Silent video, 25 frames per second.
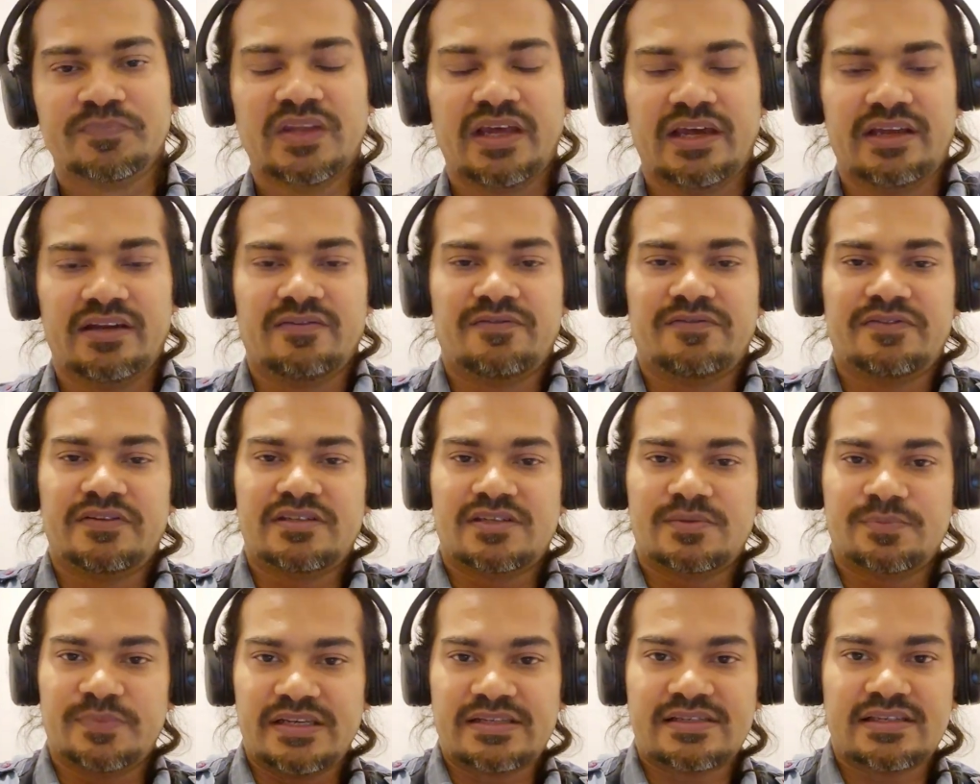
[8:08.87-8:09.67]
And if
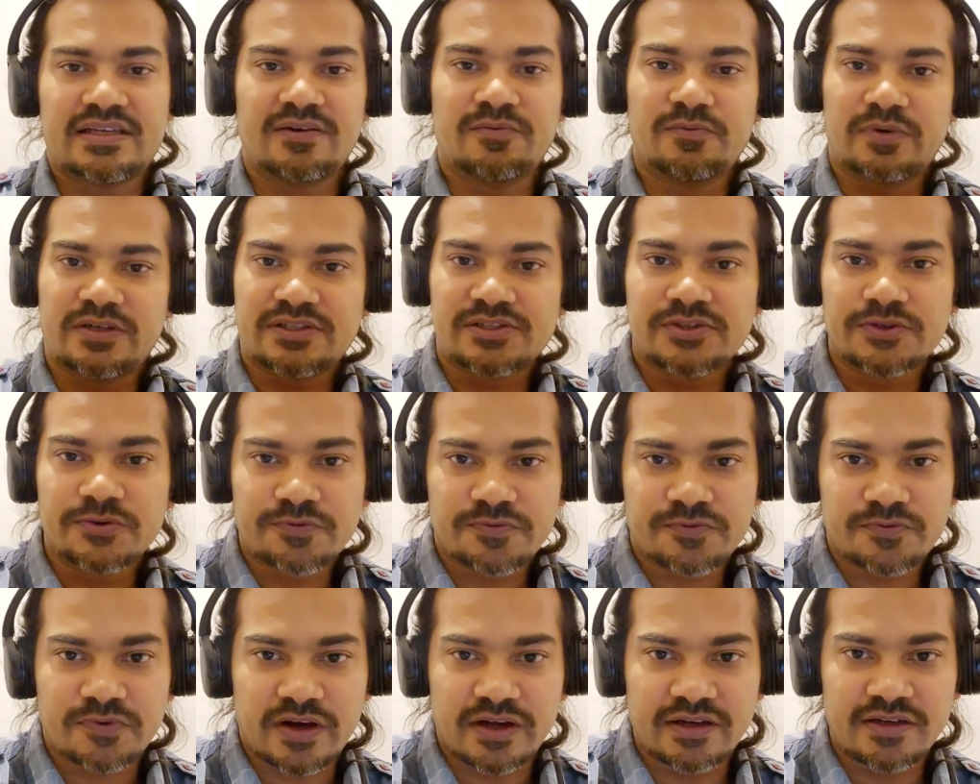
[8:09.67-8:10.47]
it's missing, once you
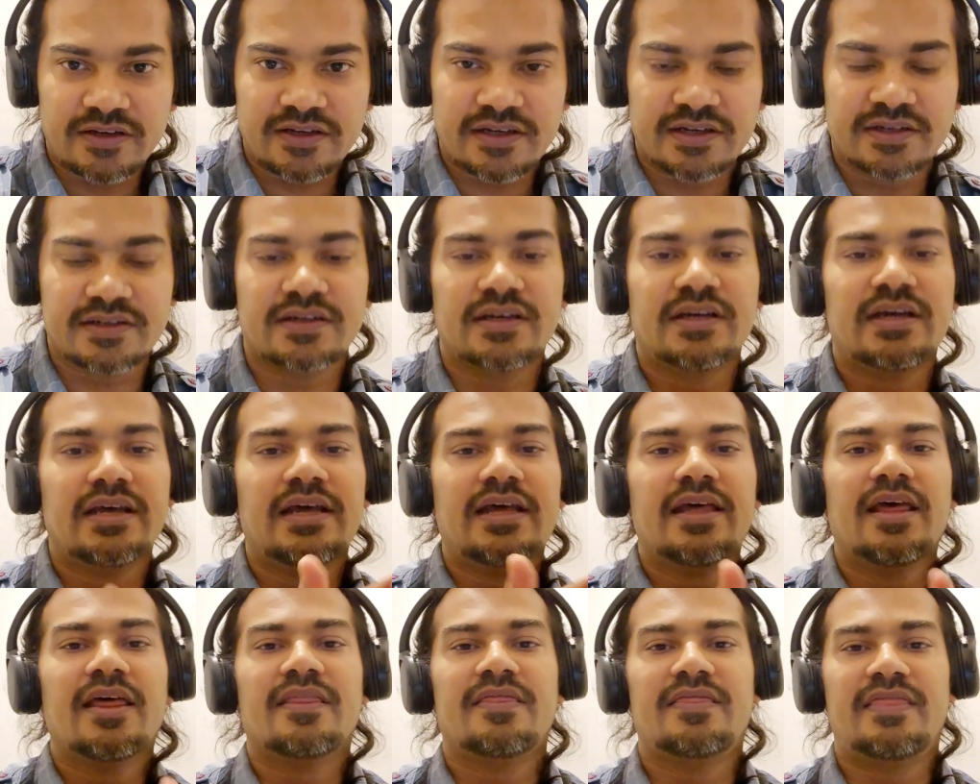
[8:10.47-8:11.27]
find it,
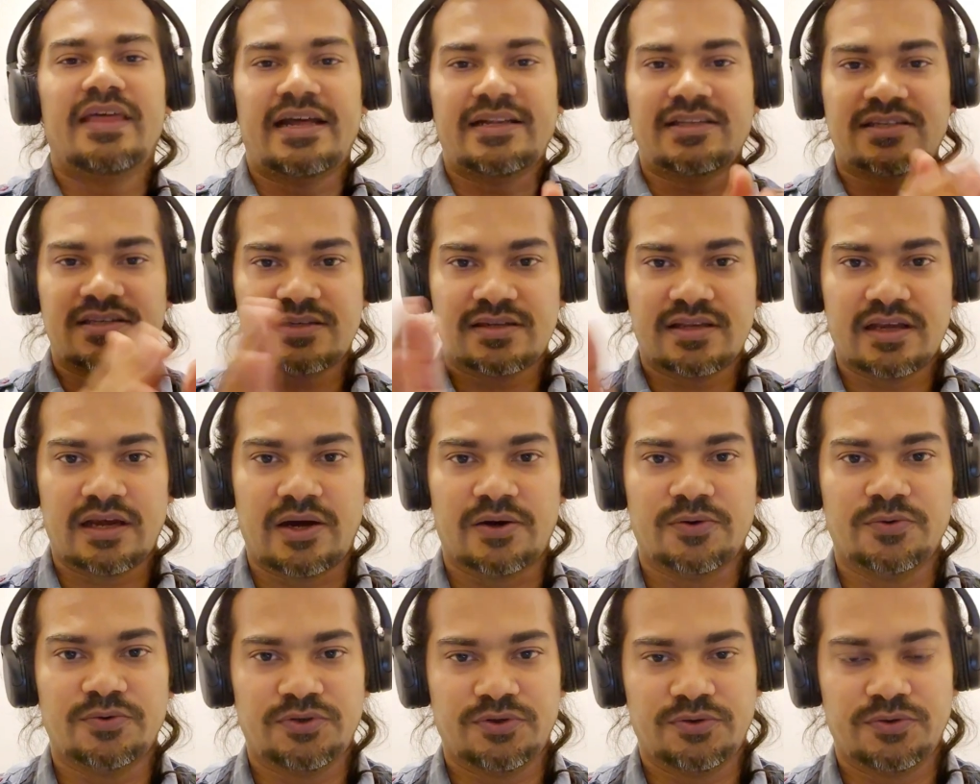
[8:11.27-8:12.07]
that's
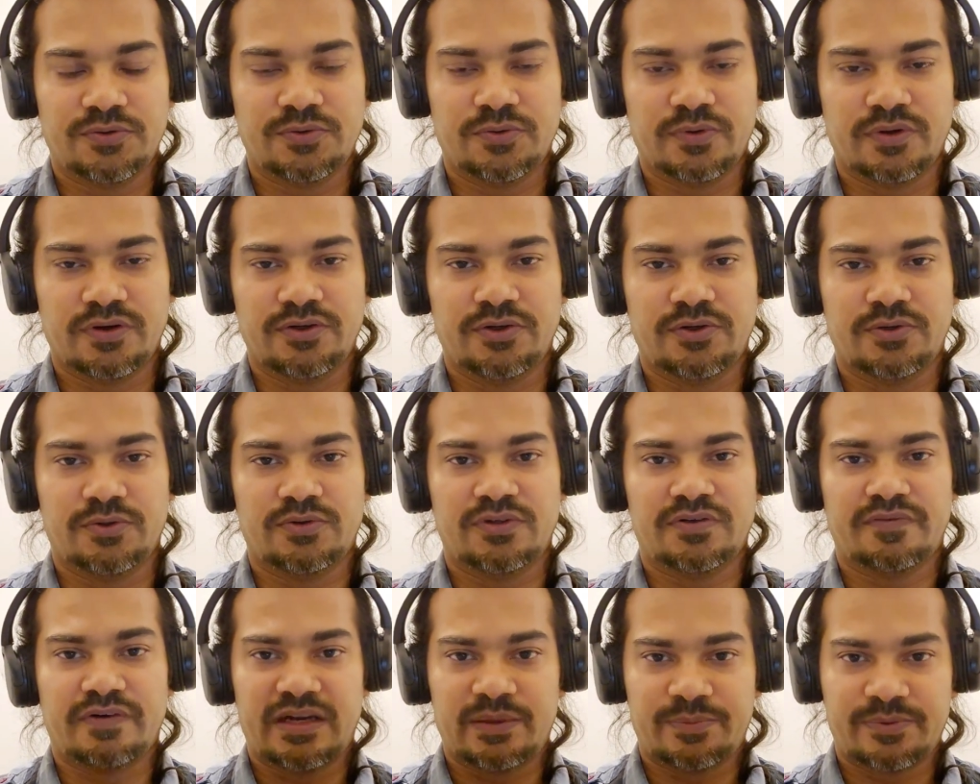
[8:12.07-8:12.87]
how you
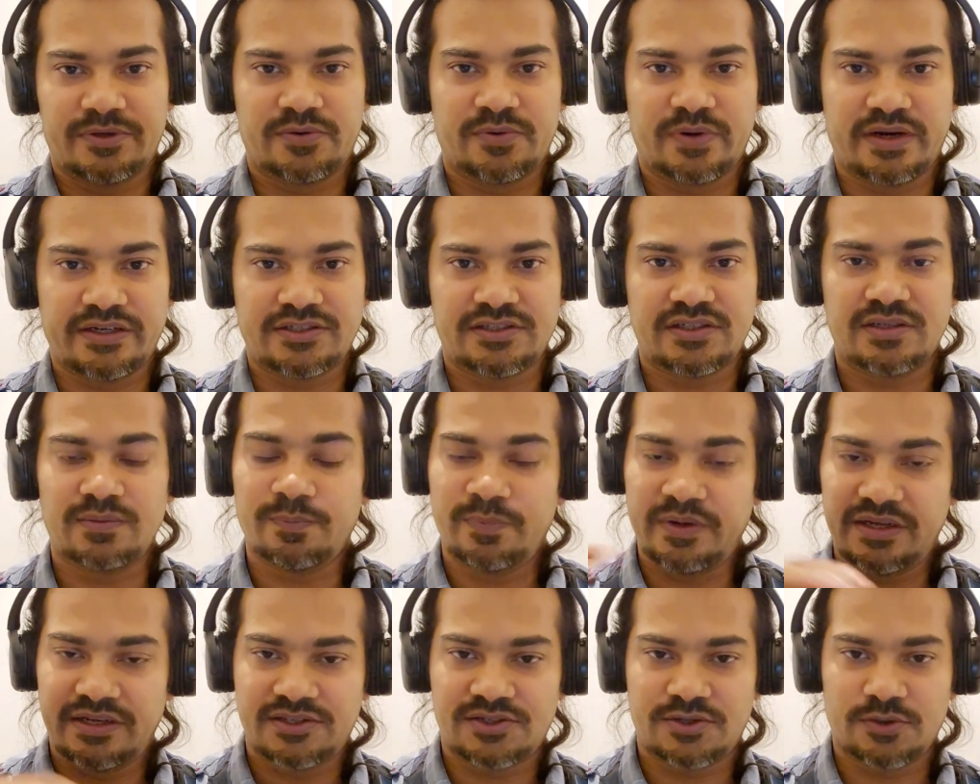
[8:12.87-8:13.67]
develop a question
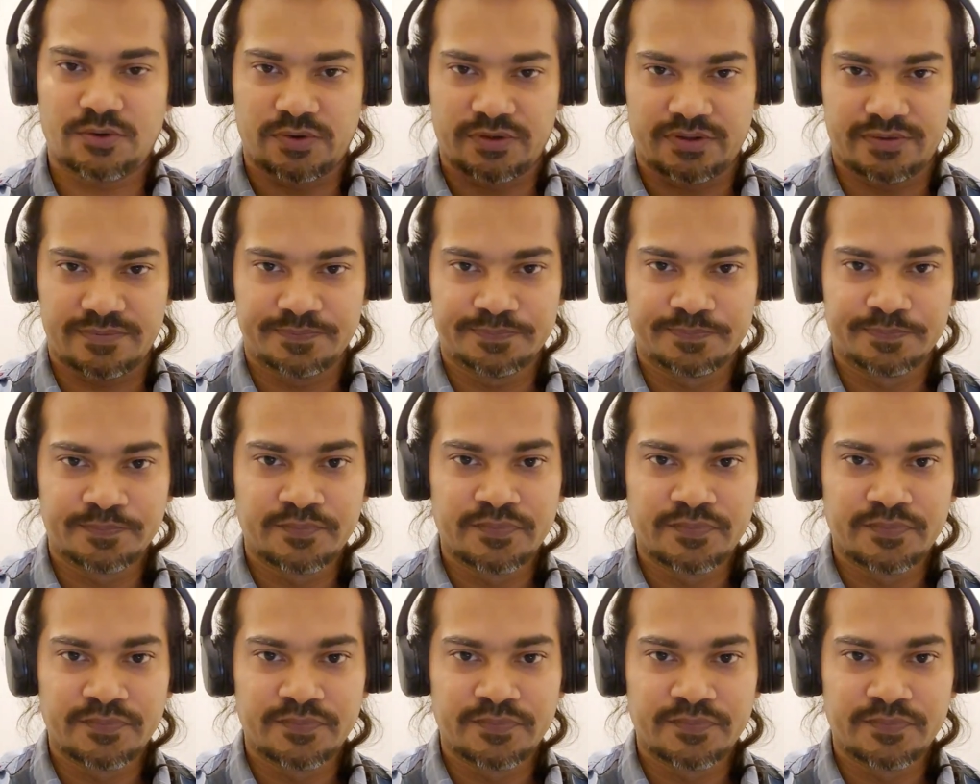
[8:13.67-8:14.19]
based on